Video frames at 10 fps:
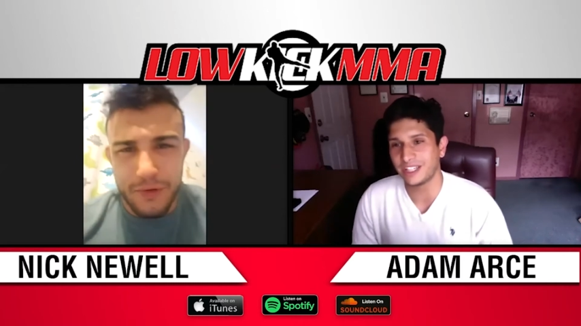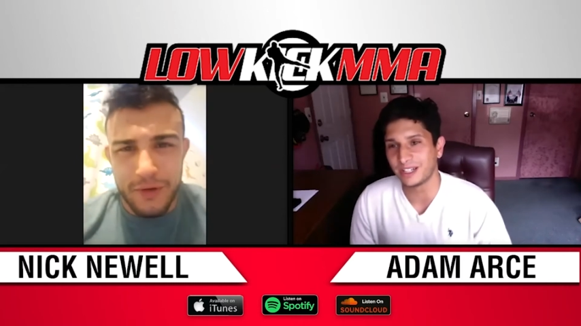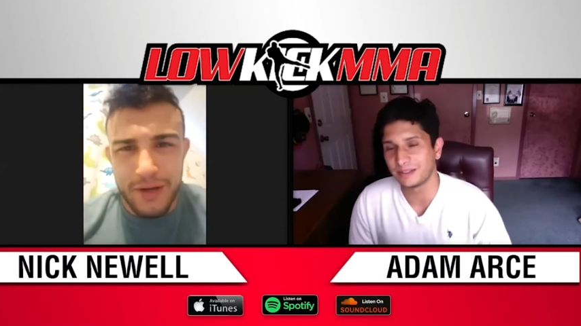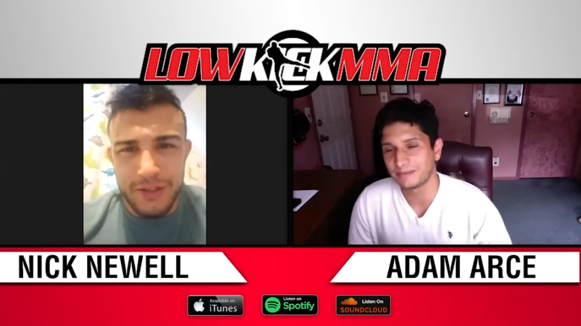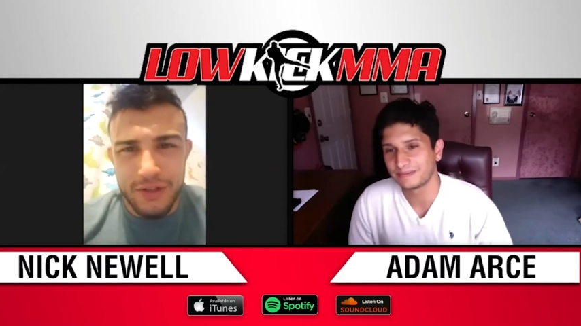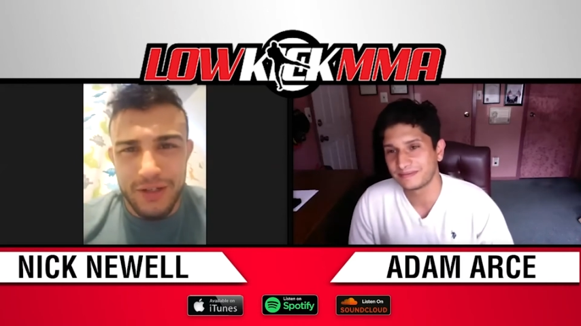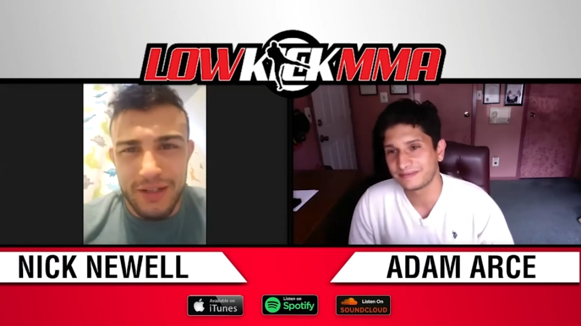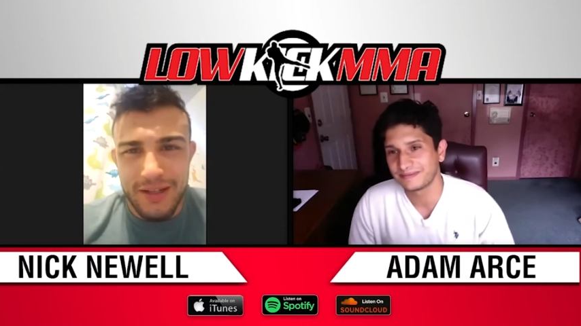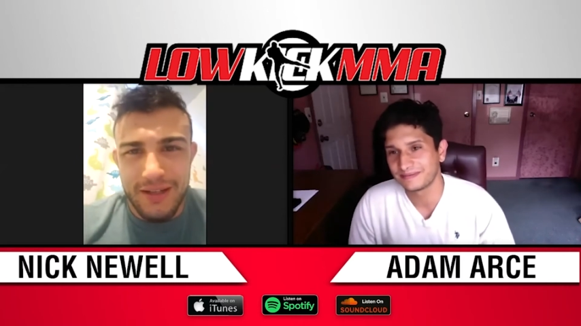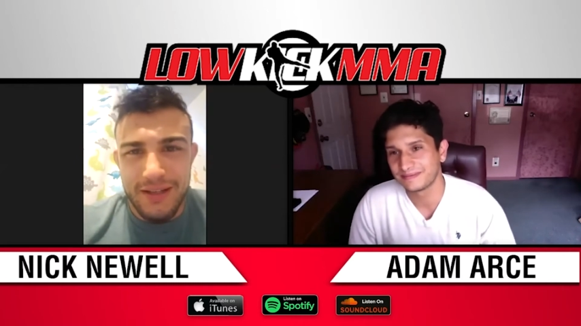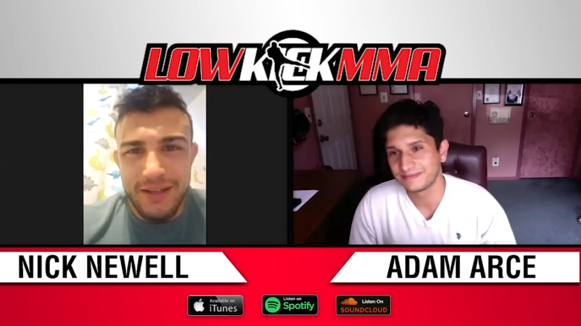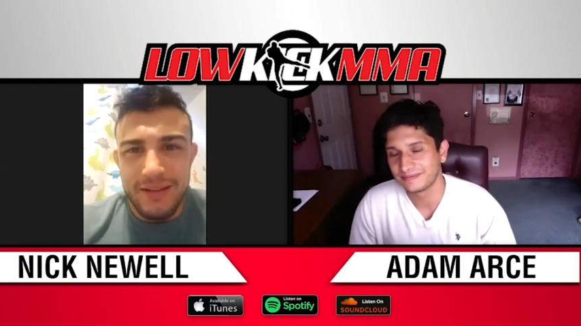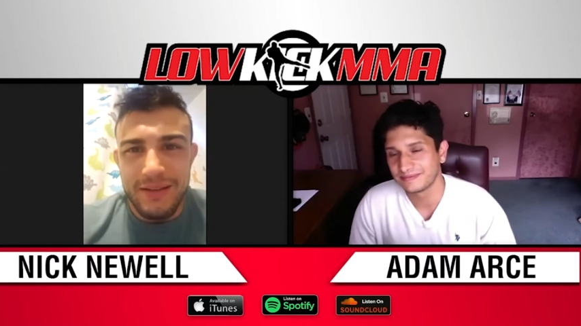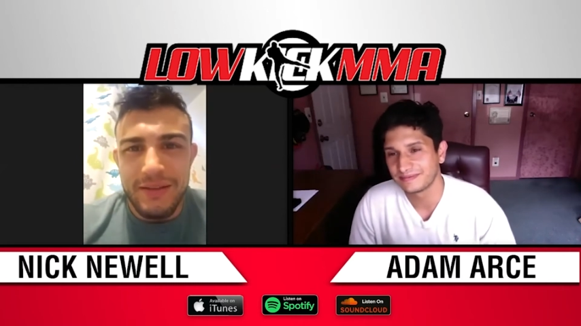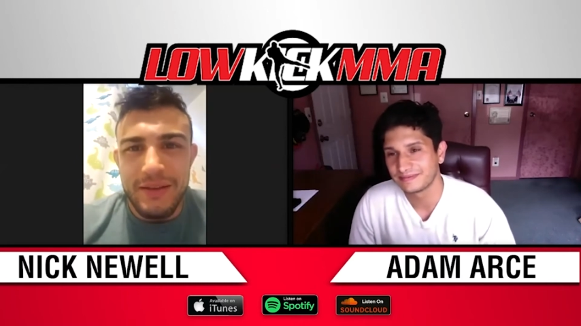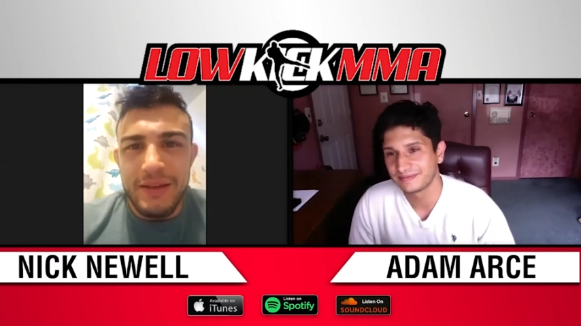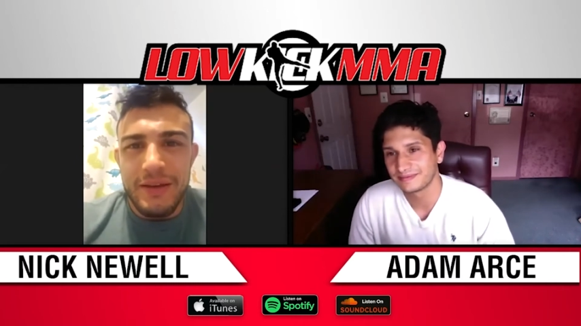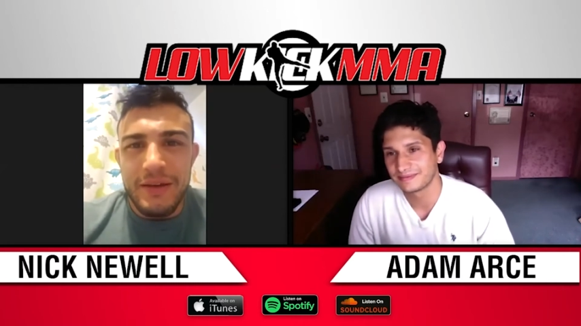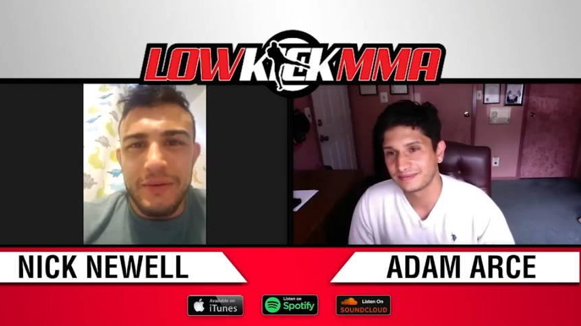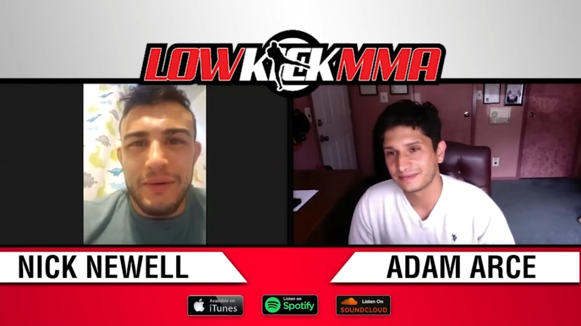Speaker 1: Not,
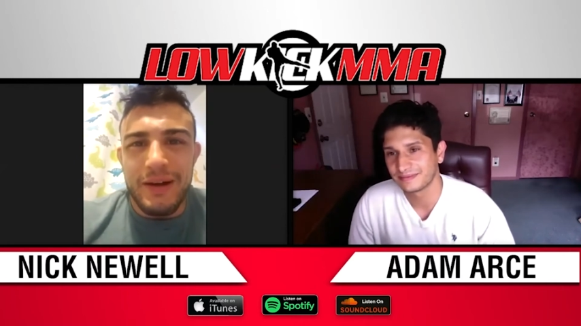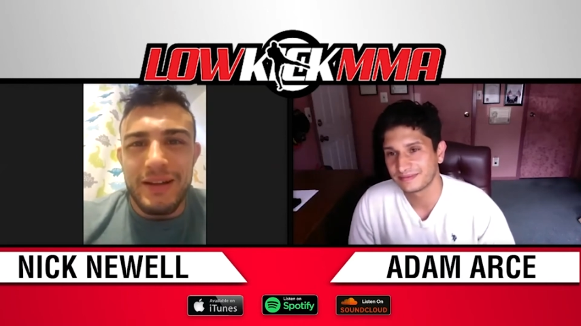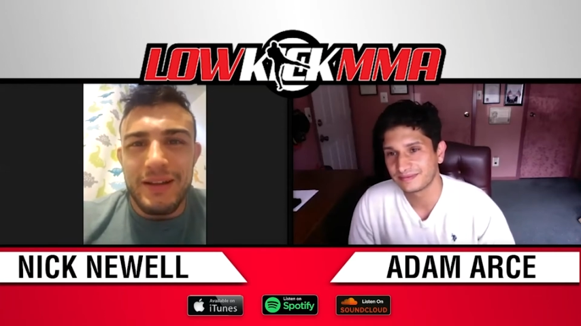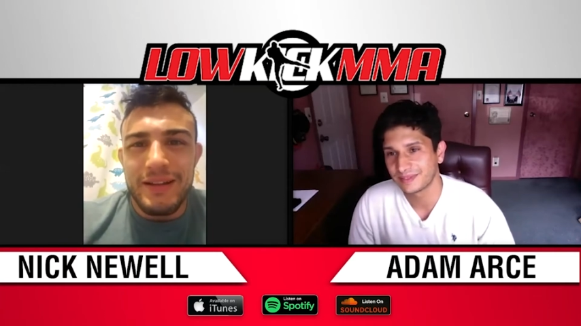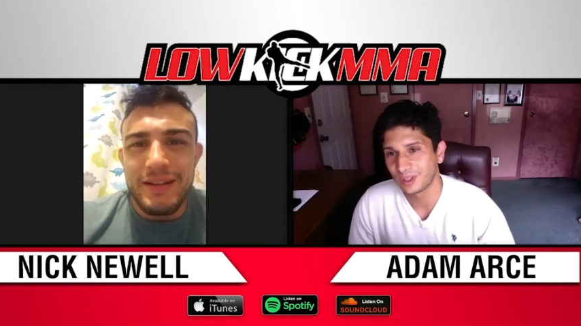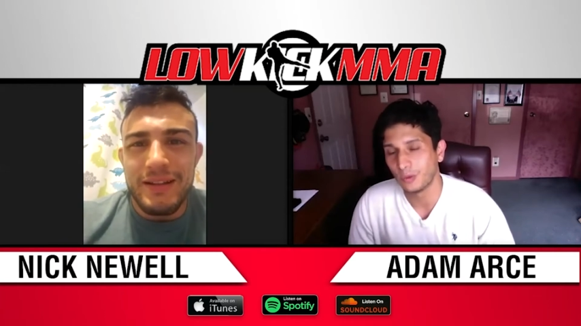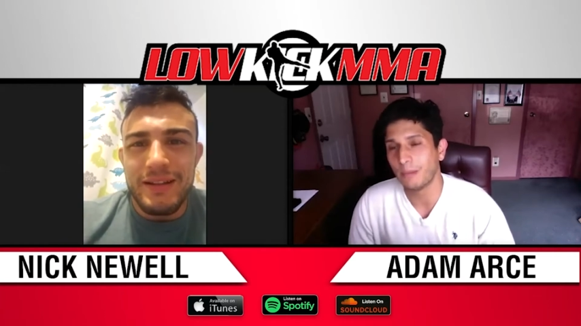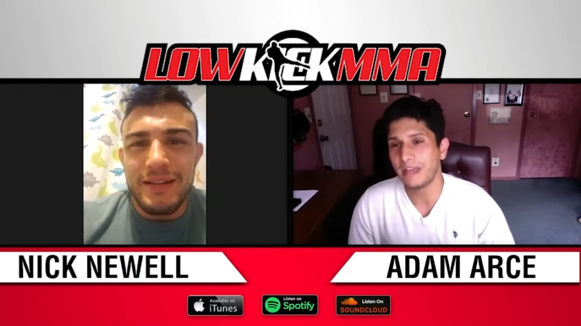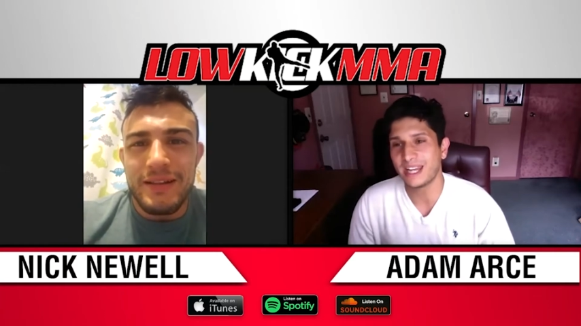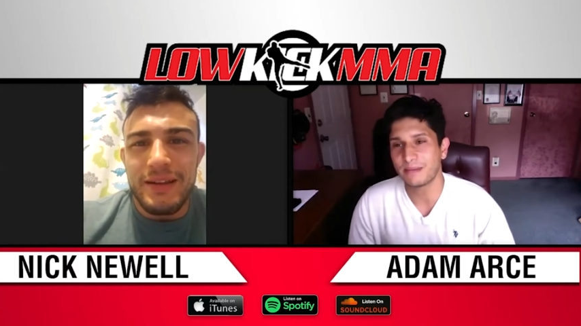what what made